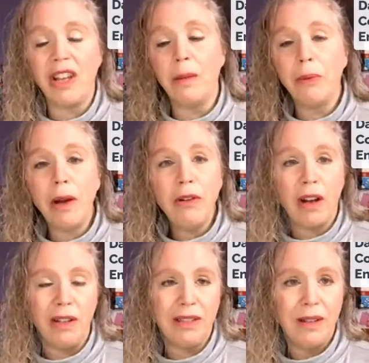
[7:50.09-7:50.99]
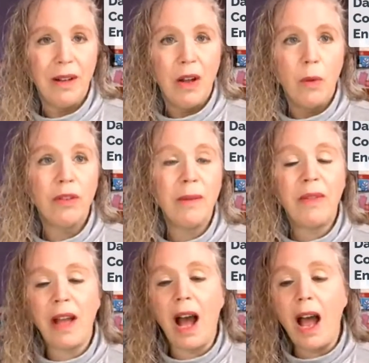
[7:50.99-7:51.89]
And the prayer dolls were
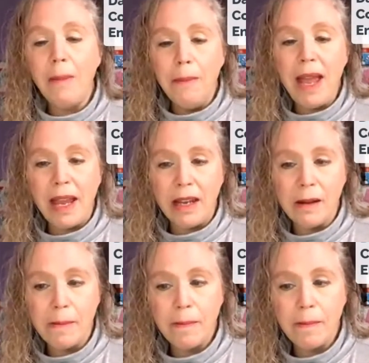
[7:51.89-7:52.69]
something I made